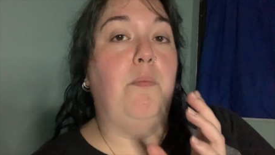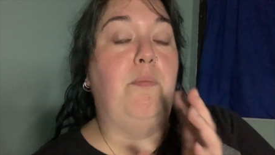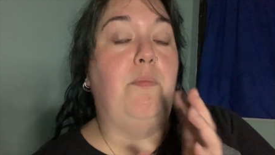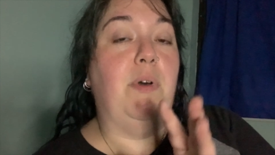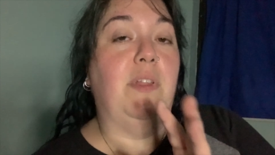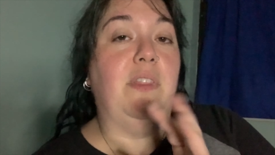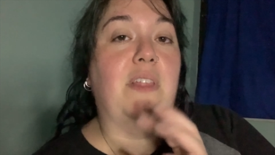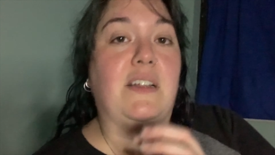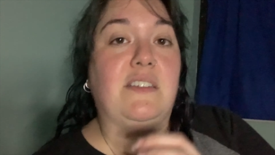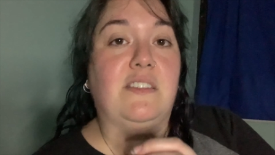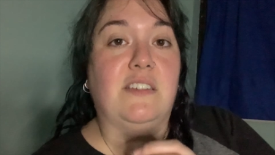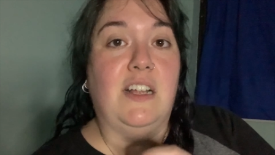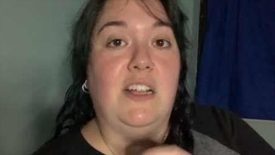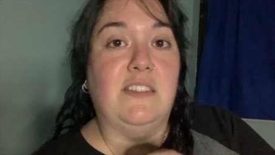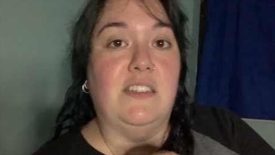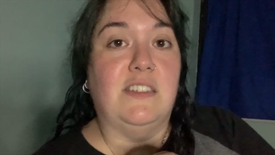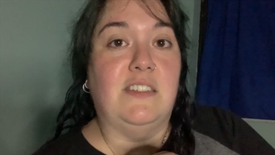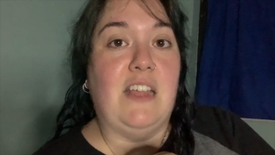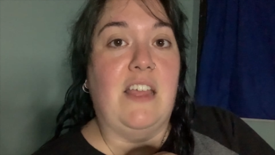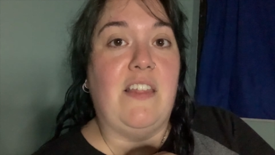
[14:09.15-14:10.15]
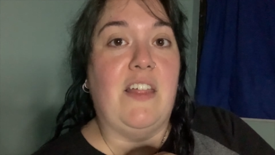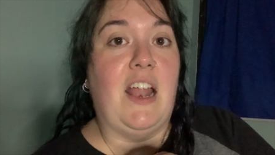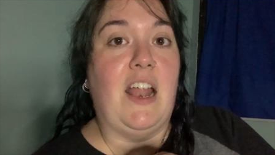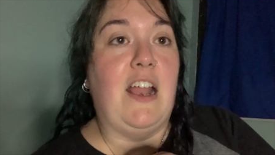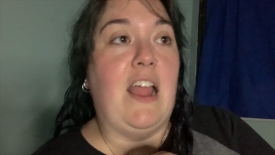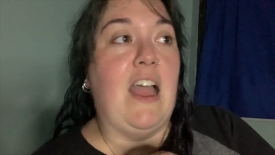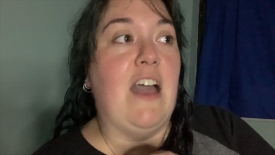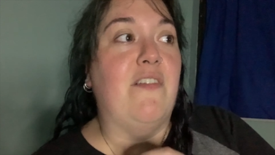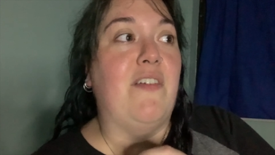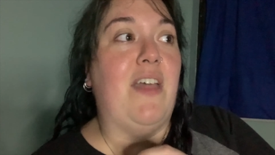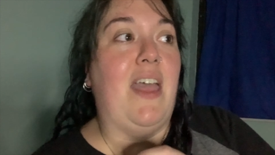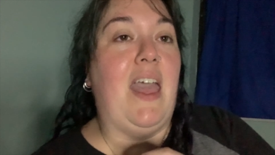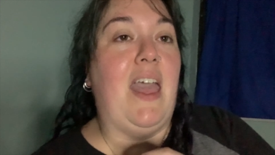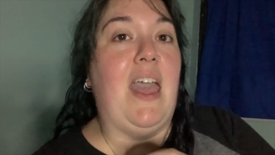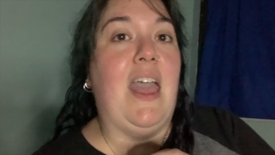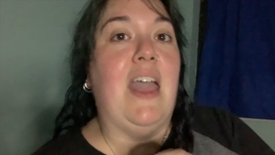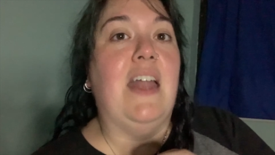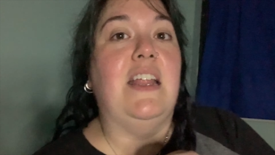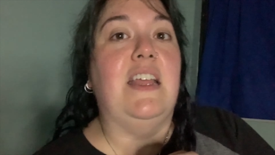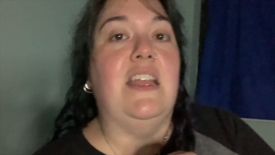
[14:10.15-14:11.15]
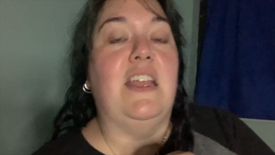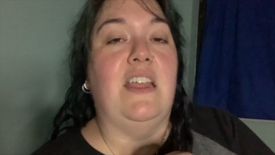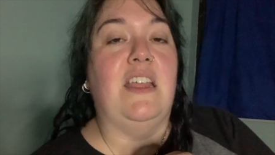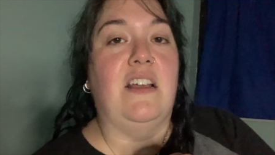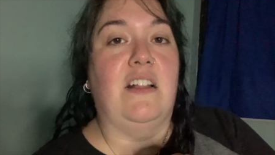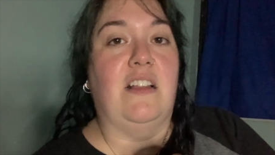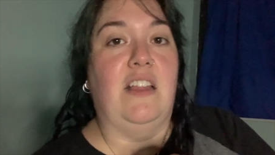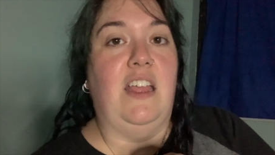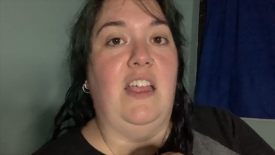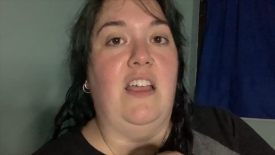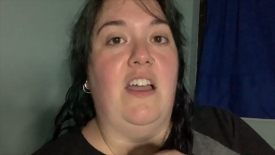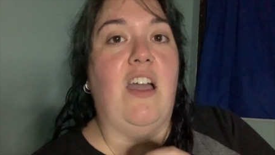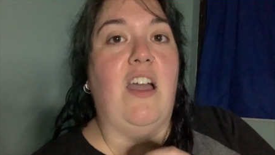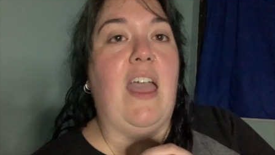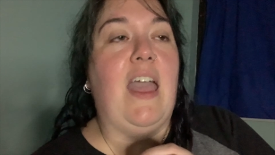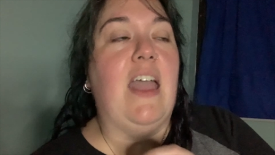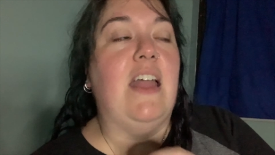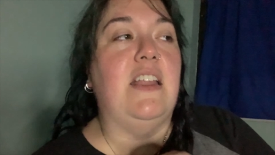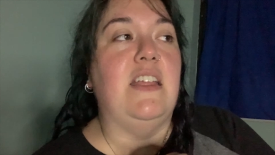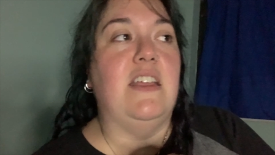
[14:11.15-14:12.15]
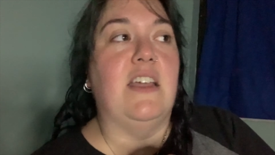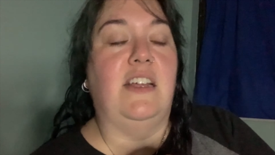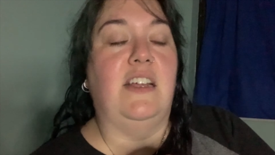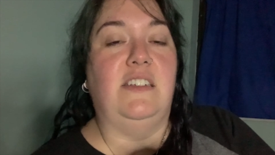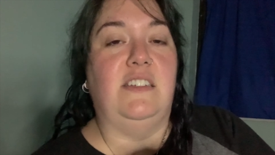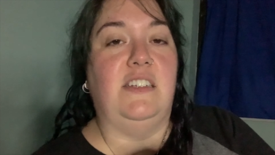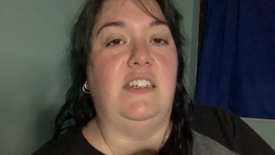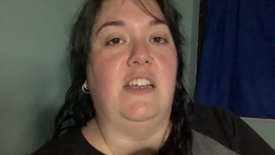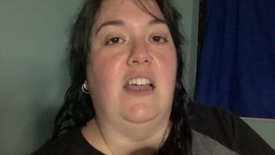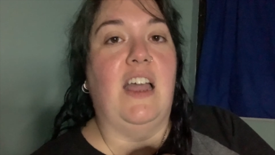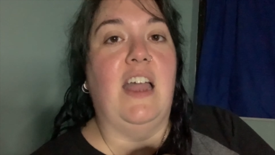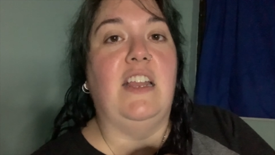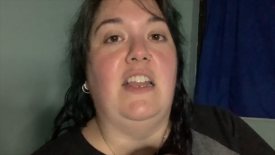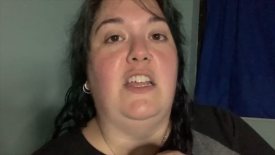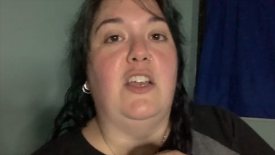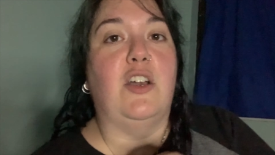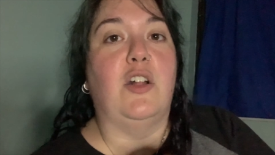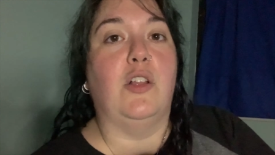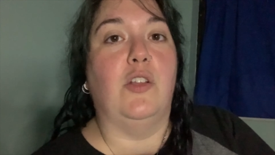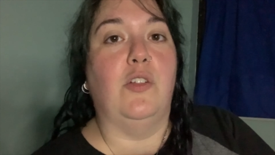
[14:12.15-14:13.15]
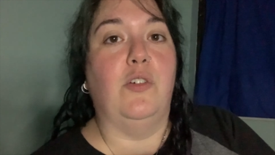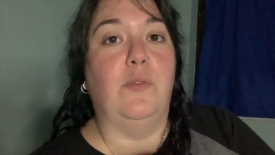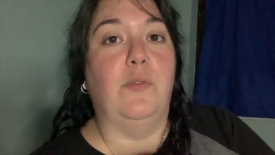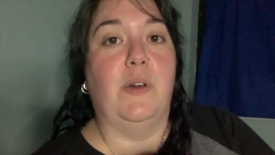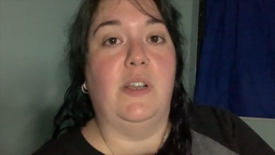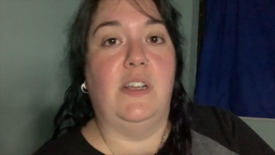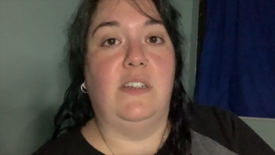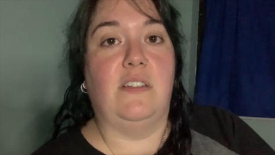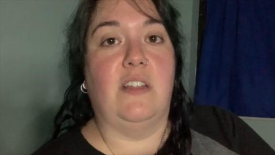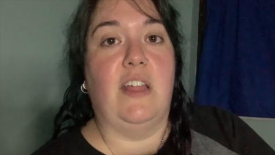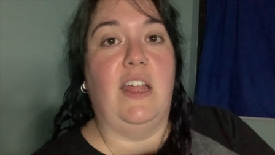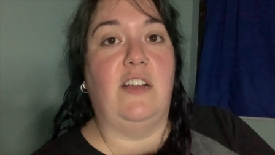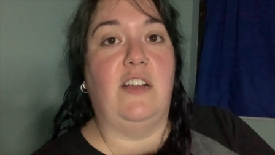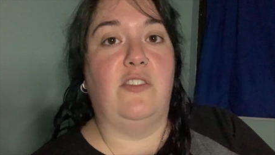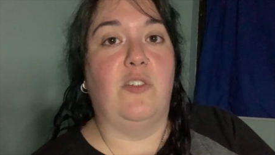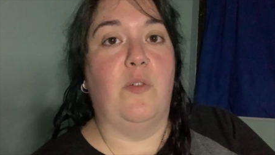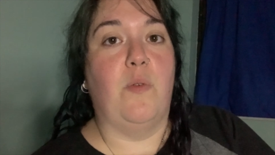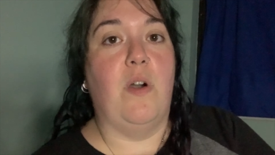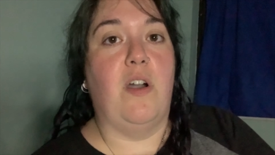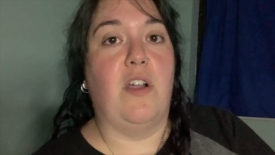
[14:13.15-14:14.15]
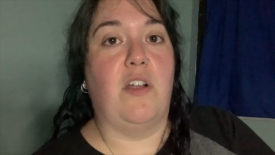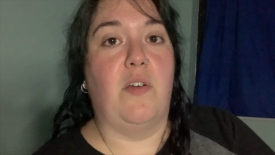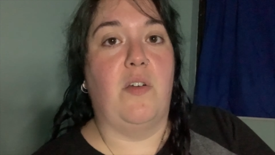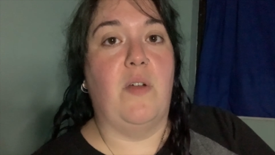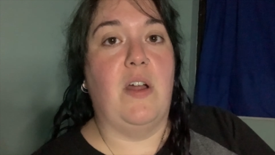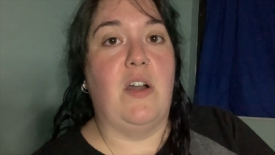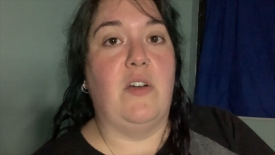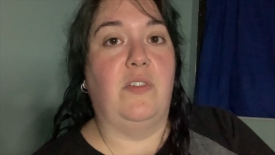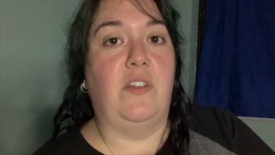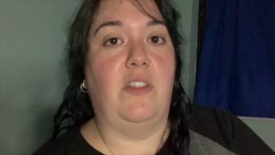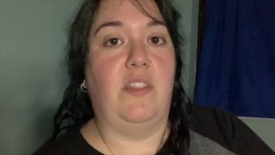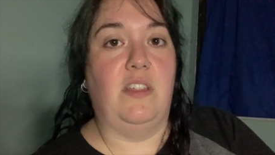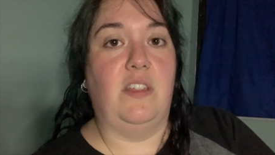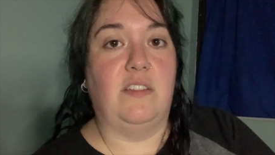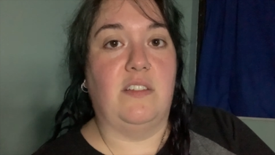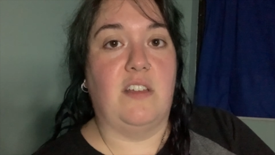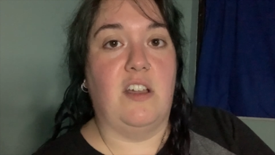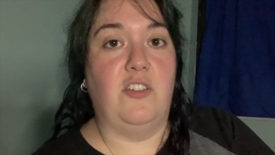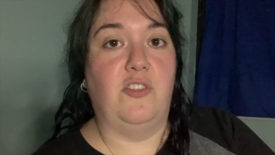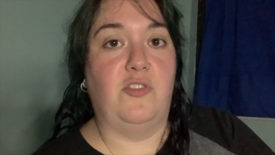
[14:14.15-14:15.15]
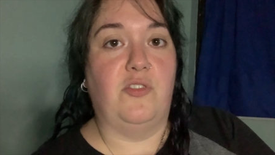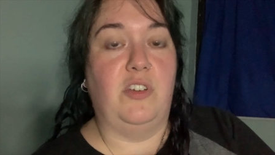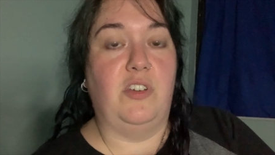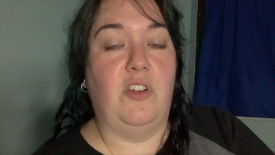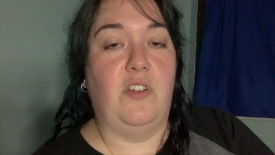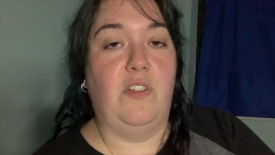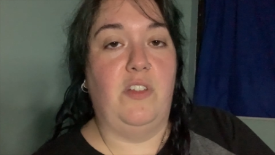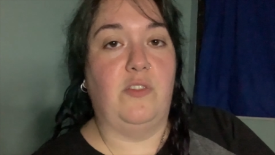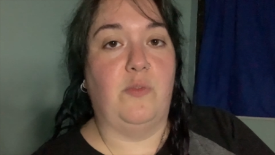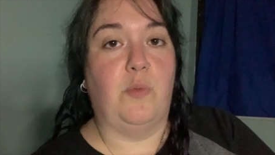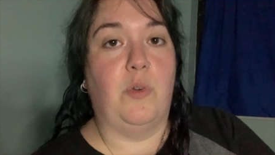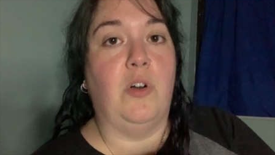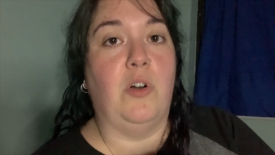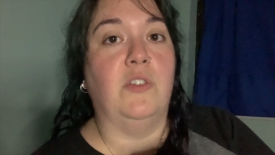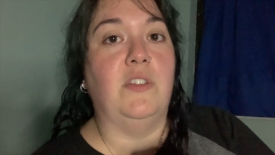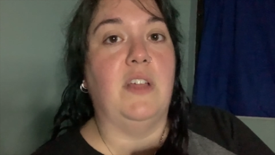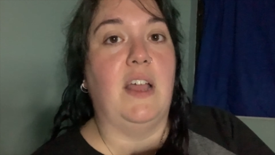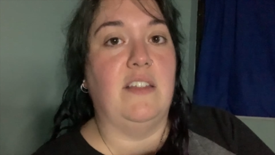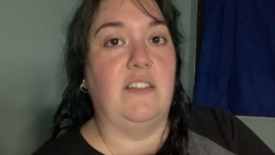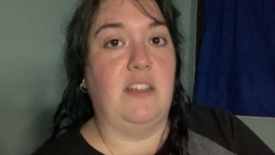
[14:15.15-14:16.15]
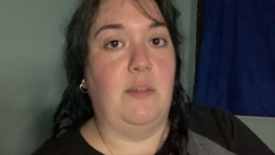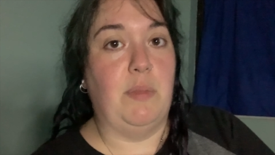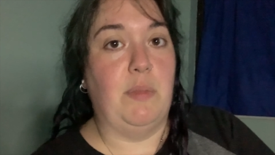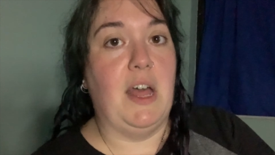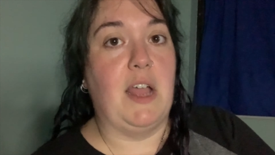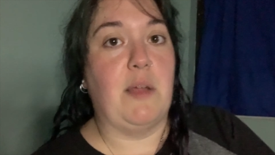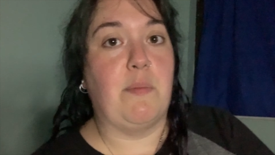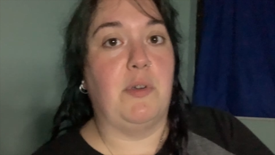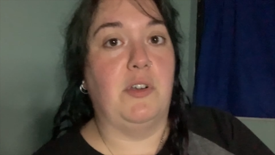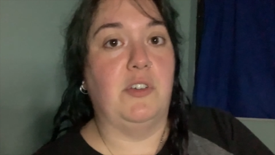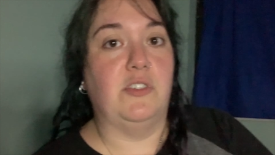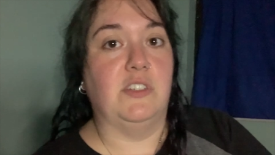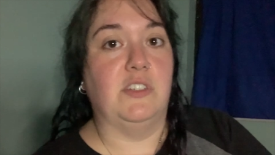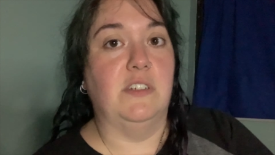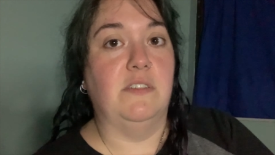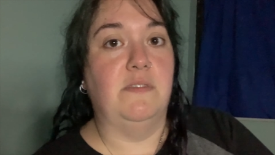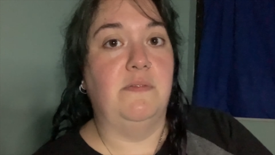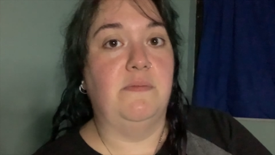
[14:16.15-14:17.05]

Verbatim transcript: But that's not to say that I have any inkling, any idea, any clue what it's like to walk around this country or this world as a black person.